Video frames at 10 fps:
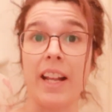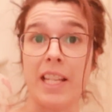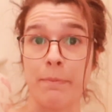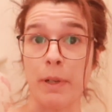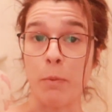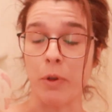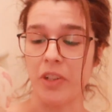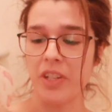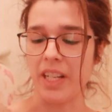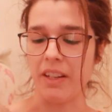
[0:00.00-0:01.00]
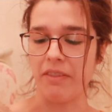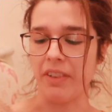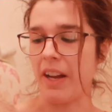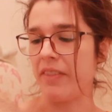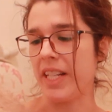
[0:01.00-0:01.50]
hasn't been washed in
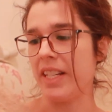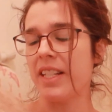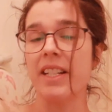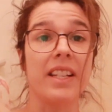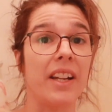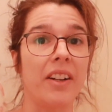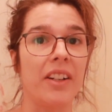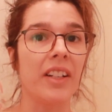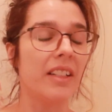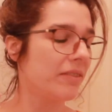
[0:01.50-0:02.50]
5 years since I got it.